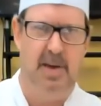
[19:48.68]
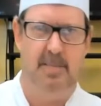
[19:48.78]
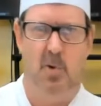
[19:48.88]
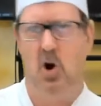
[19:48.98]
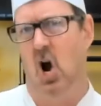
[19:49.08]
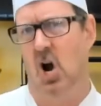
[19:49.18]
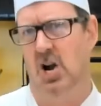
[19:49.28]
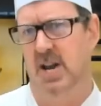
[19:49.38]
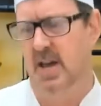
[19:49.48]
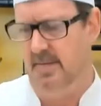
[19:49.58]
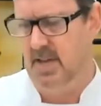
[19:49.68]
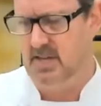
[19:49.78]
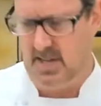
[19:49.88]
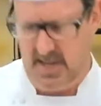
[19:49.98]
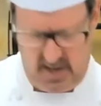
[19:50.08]
more hardy,
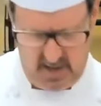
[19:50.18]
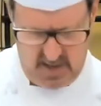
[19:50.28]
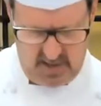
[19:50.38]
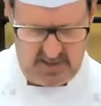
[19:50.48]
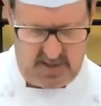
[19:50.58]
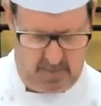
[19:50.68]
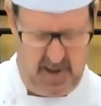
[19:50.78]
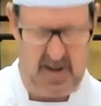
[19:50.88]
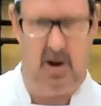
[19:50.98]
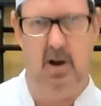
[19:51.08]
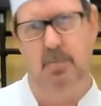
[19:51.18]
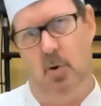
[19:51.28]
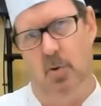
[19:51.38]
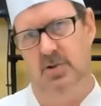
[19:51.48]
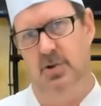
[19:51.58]
obviously, because they're bigger, more
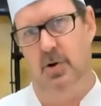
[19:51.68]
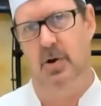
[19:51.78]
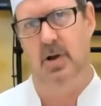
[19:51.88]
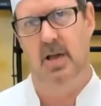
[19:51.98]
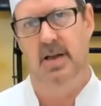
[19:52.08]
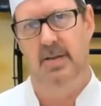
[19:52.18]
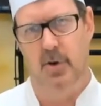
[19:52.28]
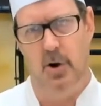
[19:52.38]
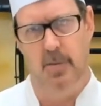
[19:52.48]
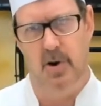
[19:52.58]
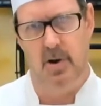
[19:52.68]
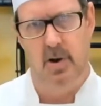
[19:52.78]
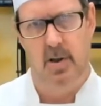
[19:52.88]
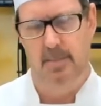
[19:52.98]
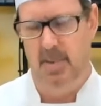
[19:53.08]
mature, firmer,
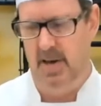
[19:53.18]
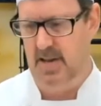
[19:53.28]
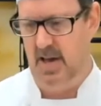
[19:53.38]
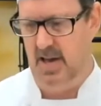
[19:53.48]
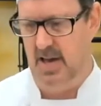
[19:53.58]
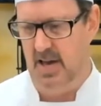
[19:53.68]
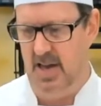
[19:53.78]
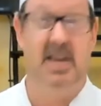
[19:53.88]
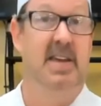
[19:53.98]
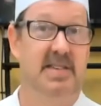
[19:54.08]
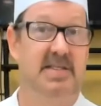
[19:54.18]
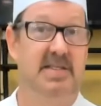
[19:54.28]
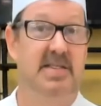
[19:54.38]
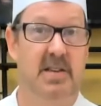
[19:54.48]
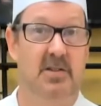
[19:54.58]
but it is an
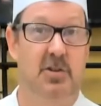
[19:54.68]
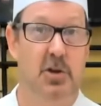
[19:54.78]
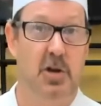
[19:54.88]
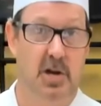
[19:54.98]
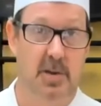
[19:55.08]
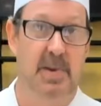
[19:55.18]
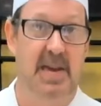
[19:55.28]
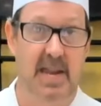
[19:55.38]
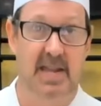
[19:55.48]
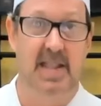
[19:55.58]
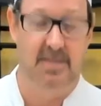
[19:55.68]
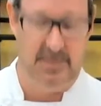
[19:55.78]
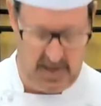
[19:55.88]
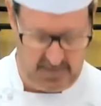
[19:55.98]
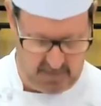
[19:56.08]
onion. So you're going to be getting that flavor